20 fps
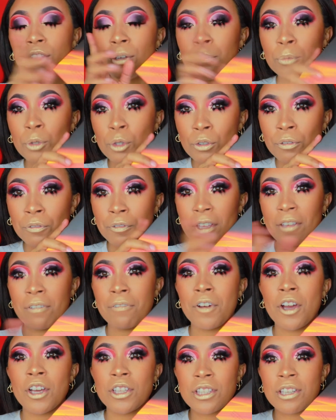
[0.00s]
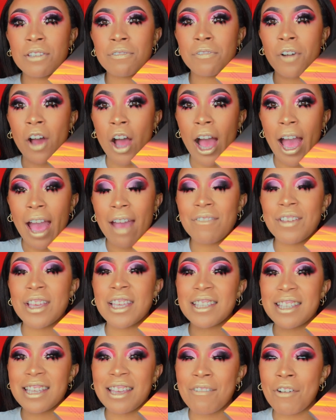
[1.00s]
the Morphe
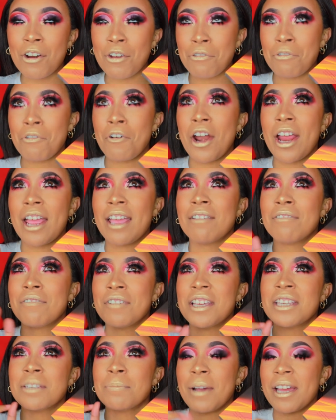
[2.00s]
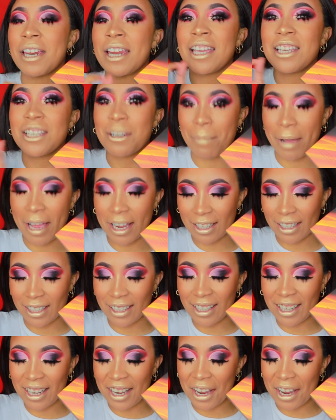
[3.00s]
3503 Fierce by Nature palette.